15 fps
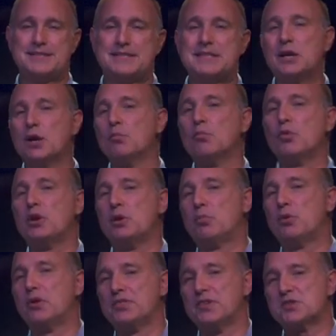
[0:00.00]
D.L. Moody
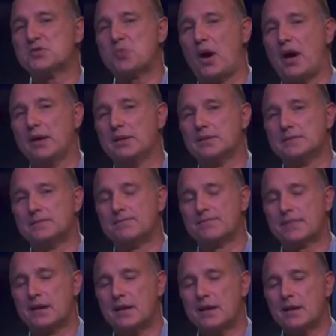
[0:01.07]
put it this way,
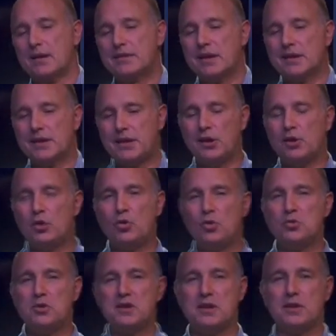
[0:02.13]
that he
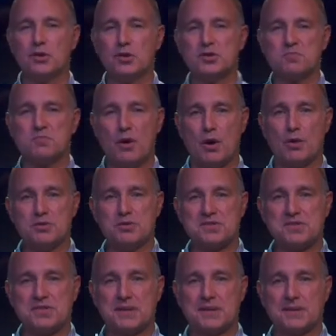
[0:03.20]
who kneels
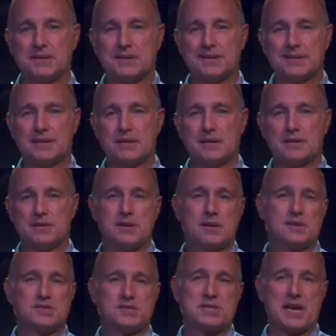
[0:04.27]
most
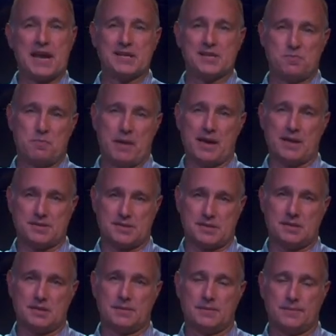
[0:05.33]
stands
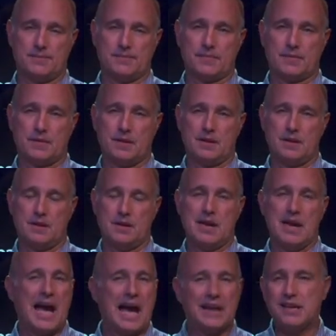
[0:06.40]
best.
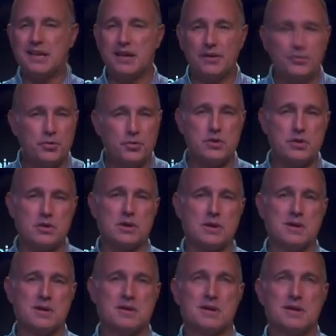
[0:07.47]
How do you get through your
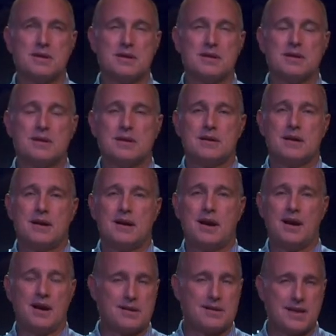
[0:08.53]

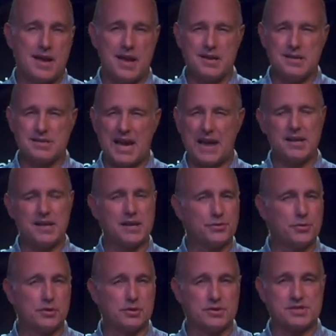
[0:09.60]
hard days? How do you get
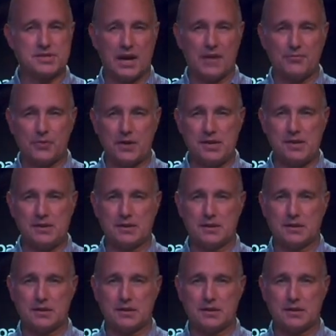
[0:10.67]
through your suffering?